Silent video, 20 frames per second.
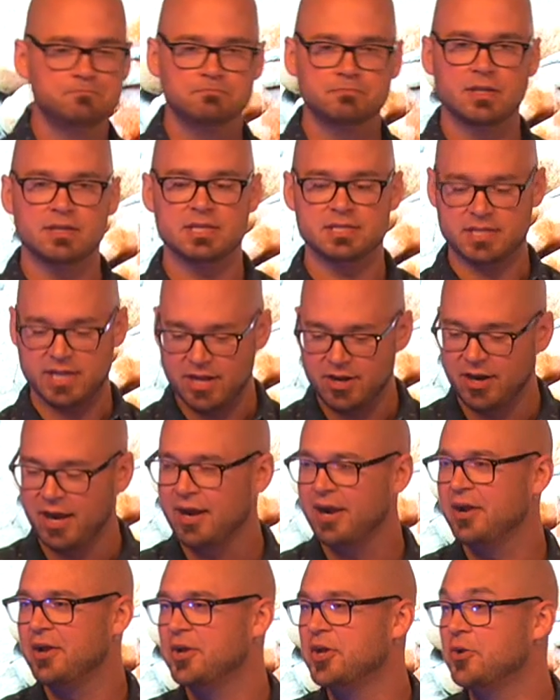And they say, here,
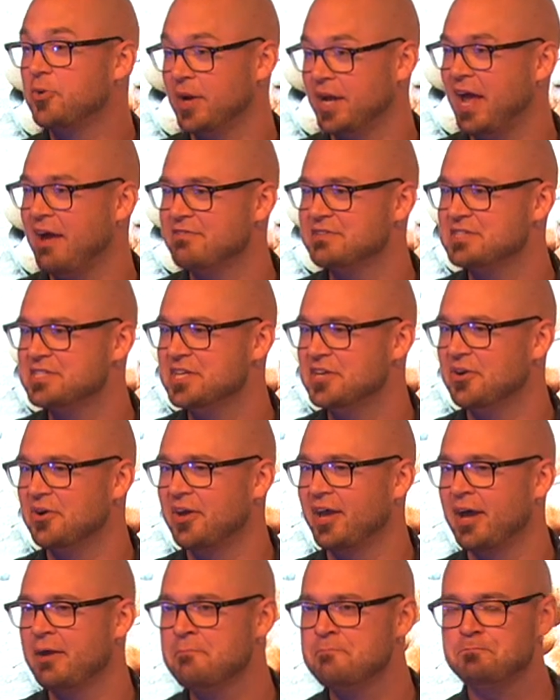quick, have a seat,
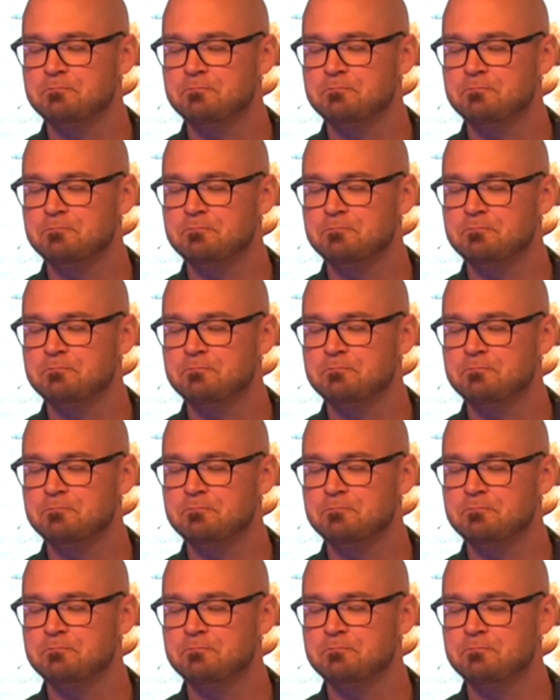okay?